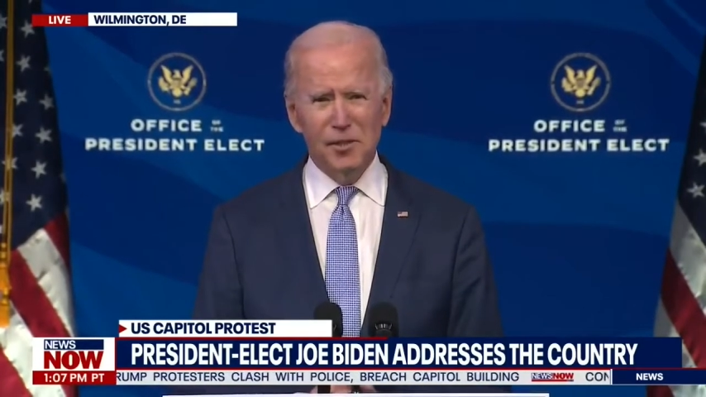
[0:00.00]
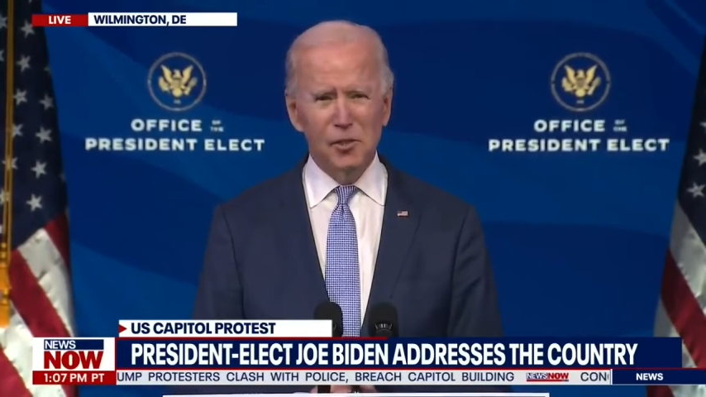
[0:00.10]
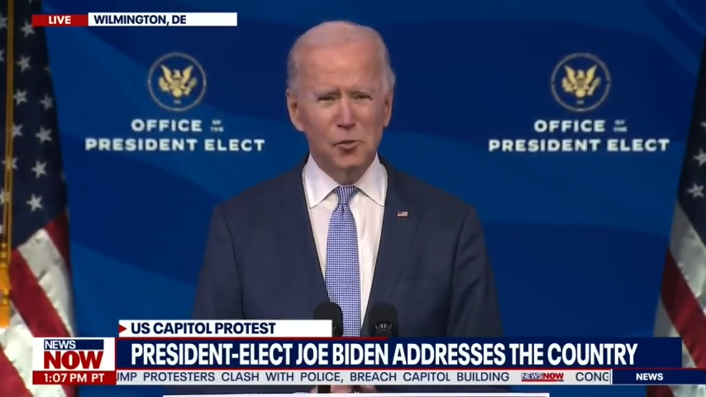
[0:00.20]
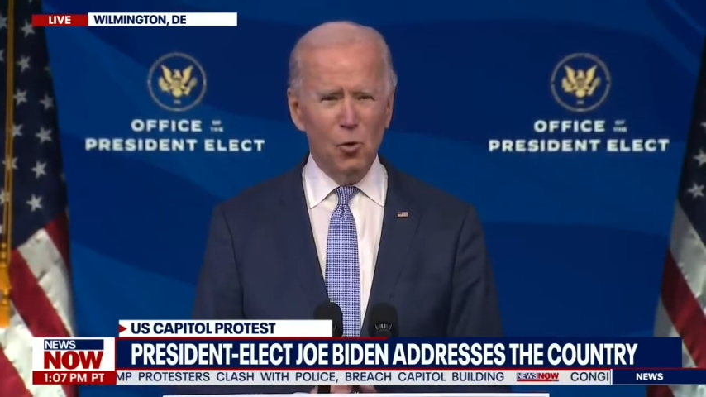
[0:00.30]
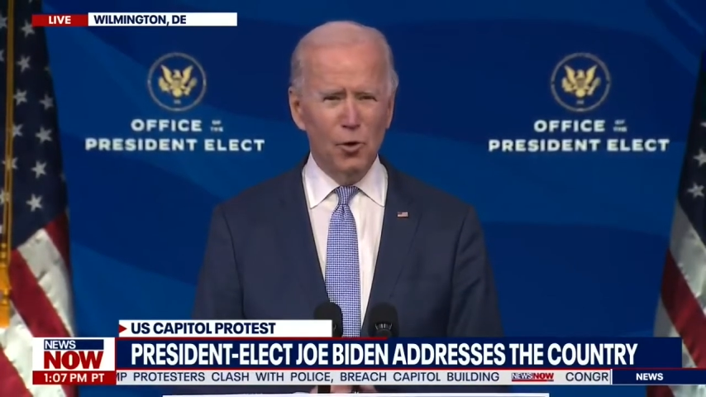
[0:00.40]

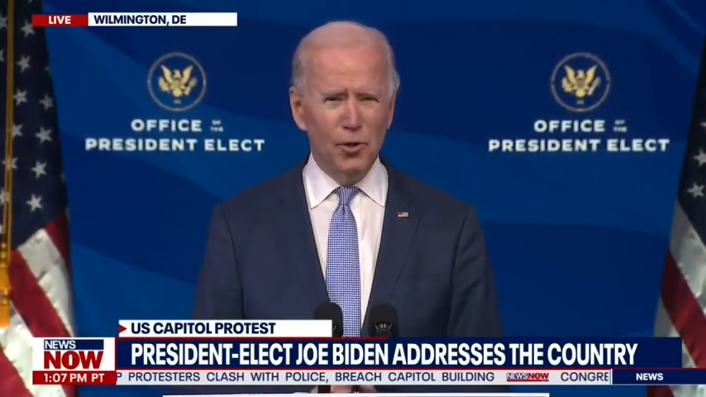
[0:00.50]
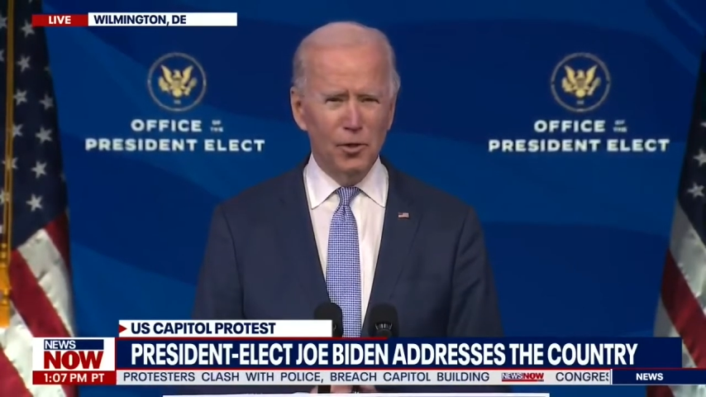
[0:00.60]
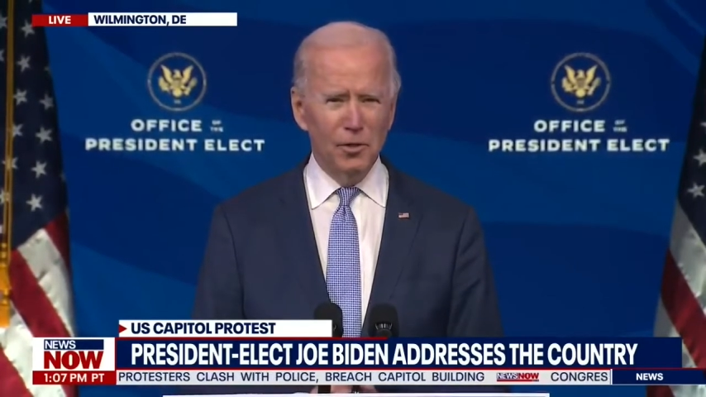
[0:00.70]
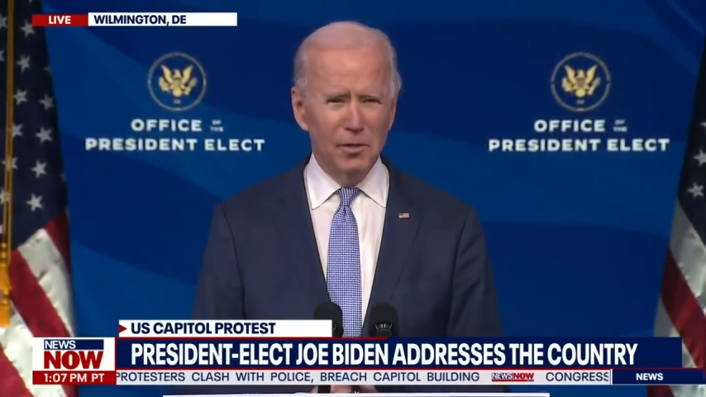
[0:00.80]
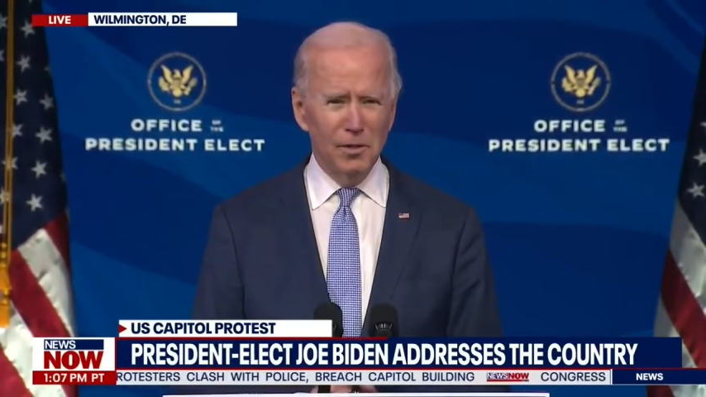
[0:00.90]

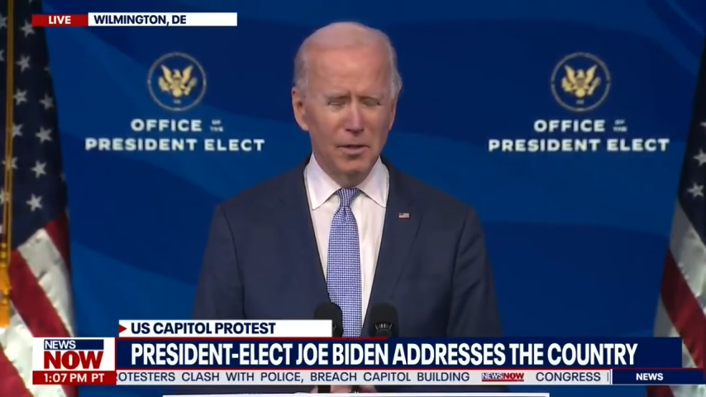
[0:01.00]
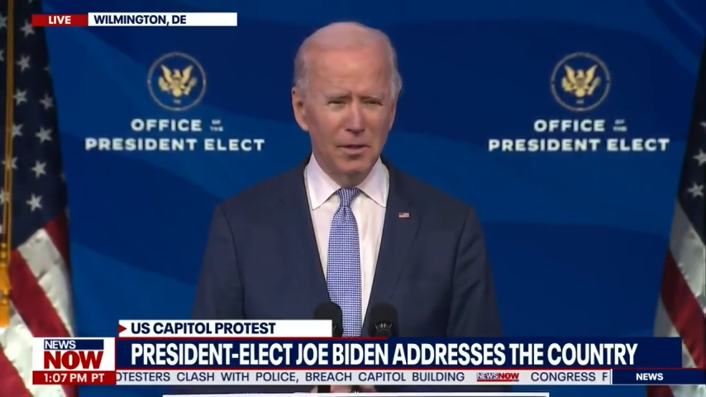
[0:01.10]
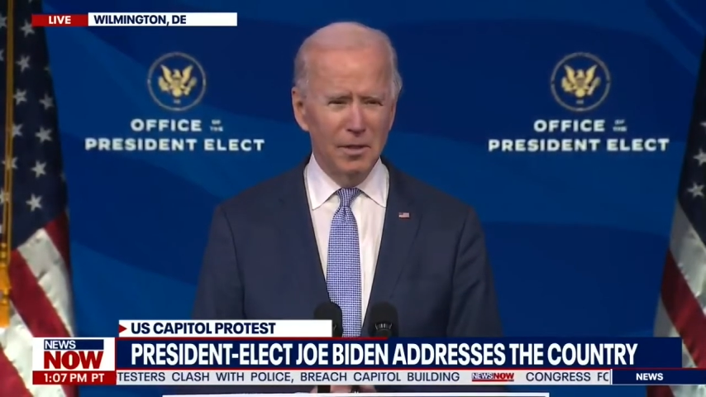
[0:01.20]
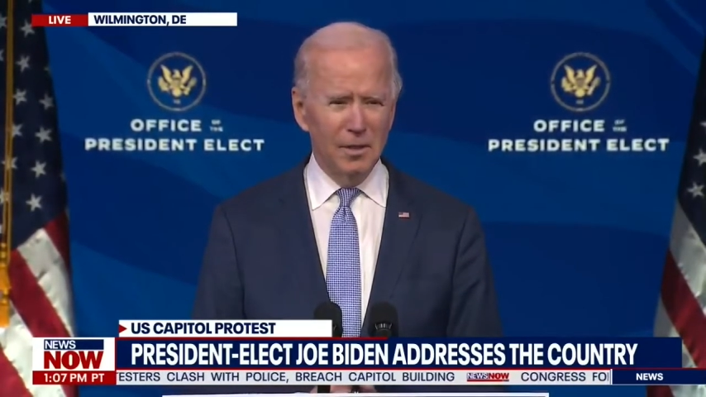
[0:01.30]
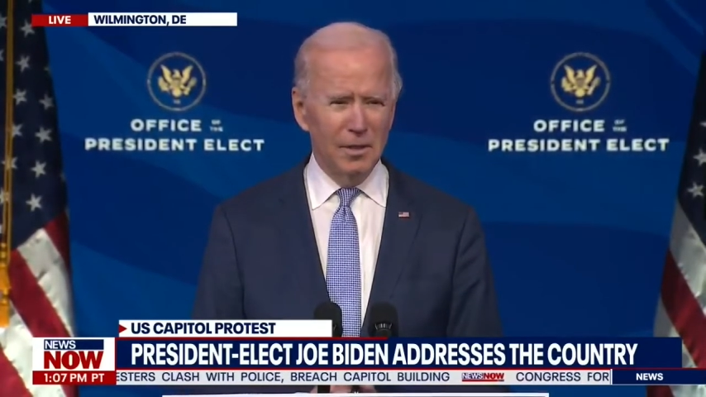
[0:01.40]
disorder.
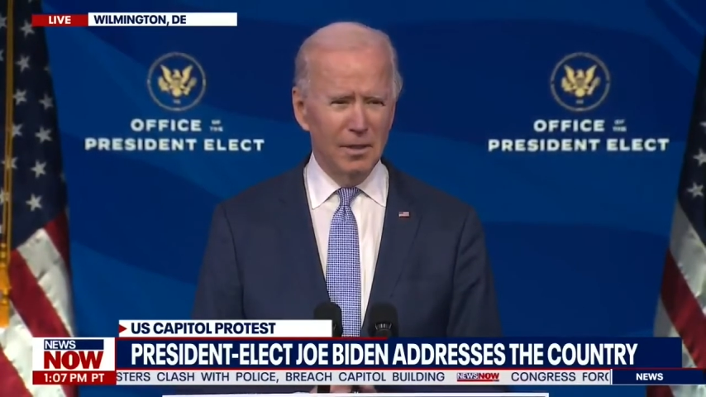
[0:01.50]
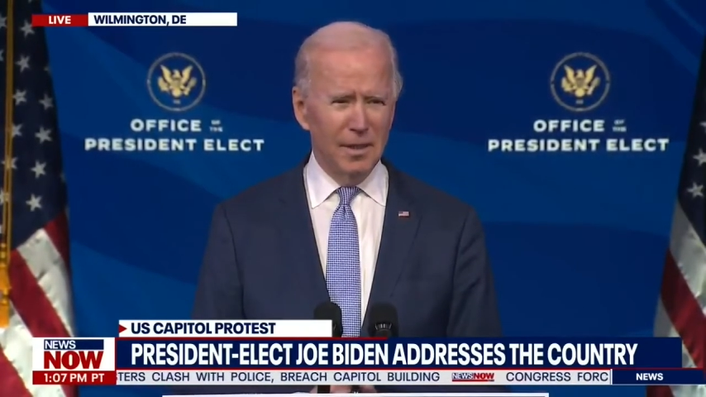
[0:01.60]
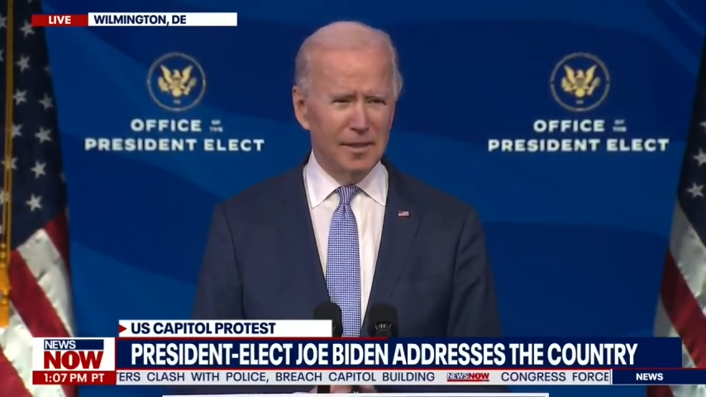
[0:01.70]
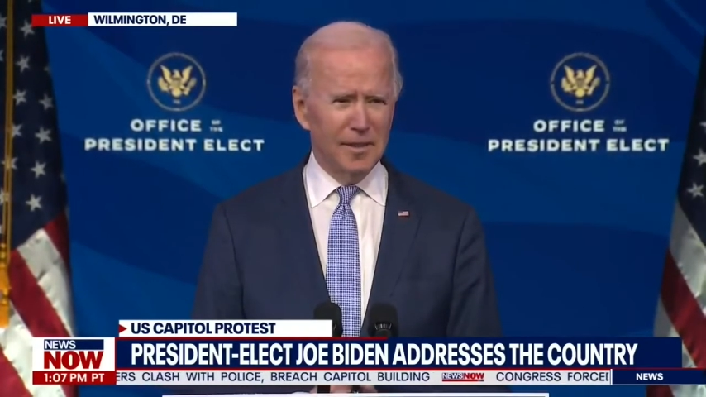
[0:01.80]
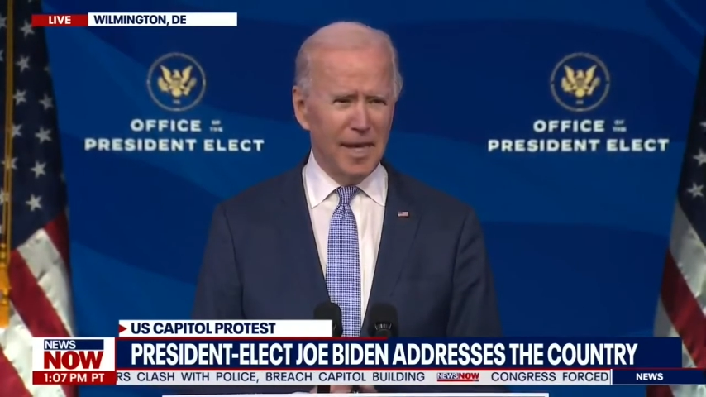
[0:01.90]

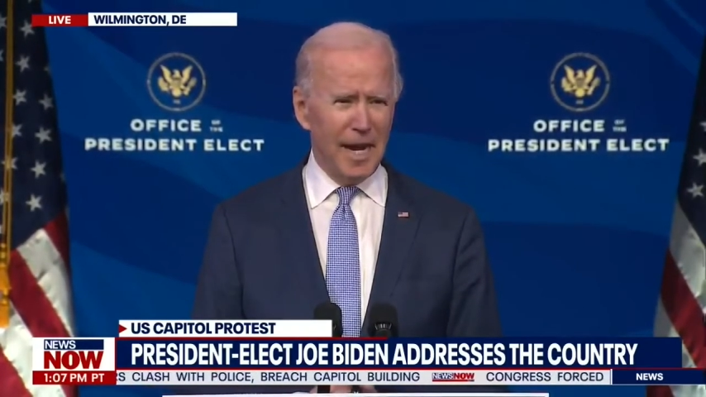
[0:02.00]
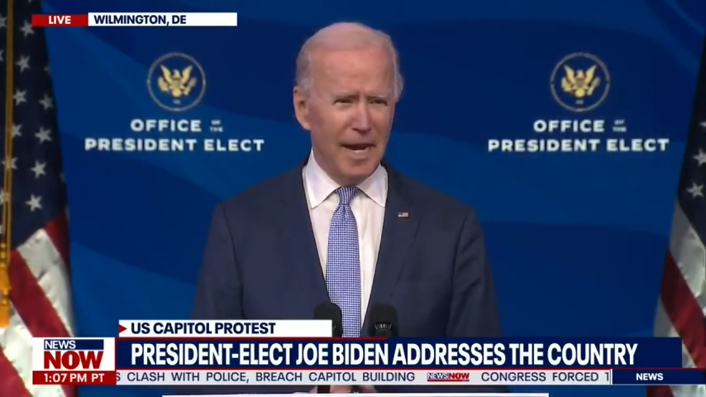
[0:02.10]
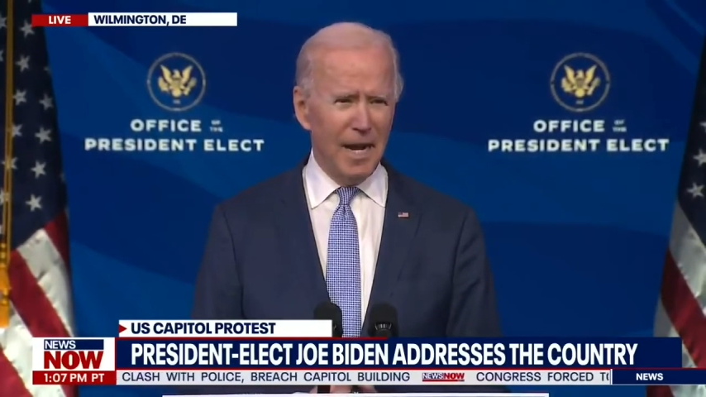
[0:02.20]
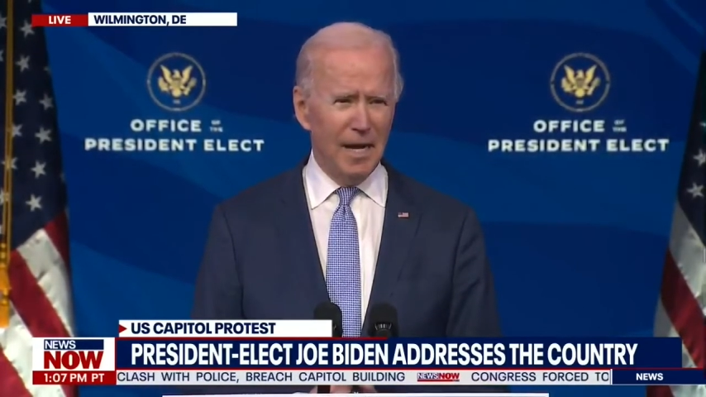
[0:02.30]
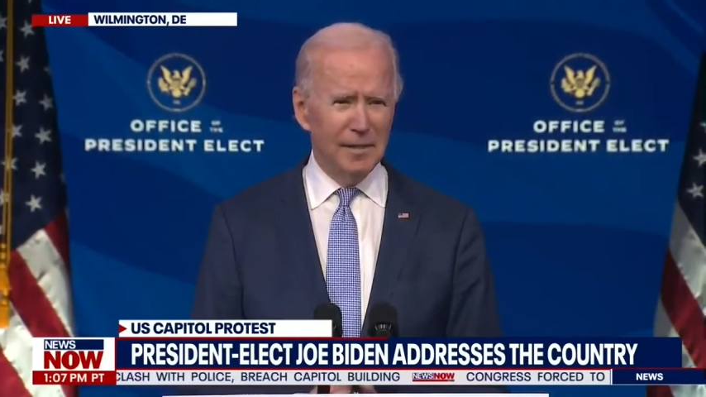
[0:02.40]
It's
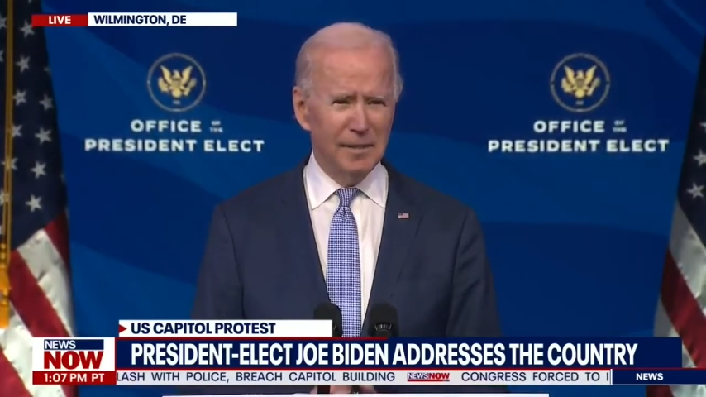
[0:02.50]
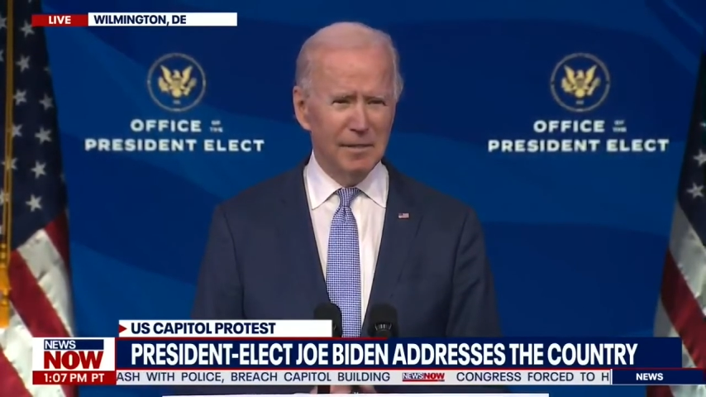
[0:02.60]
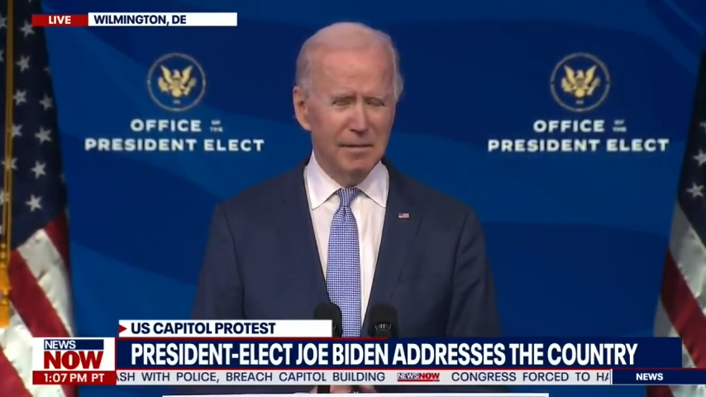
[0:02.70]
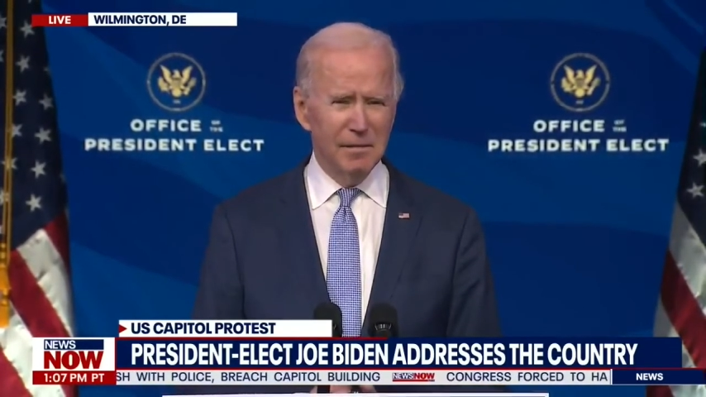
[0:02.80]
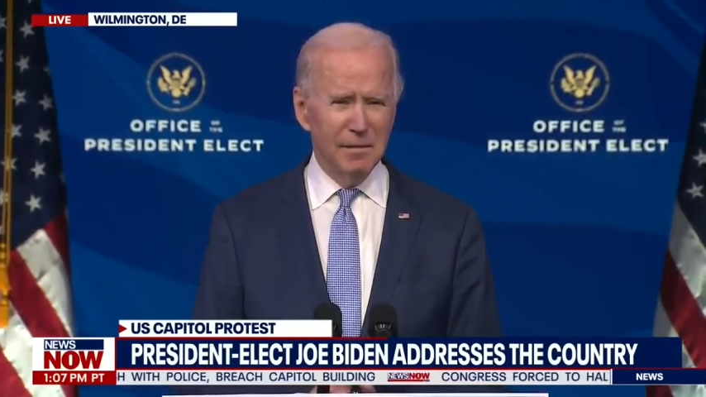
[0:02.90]
chaos.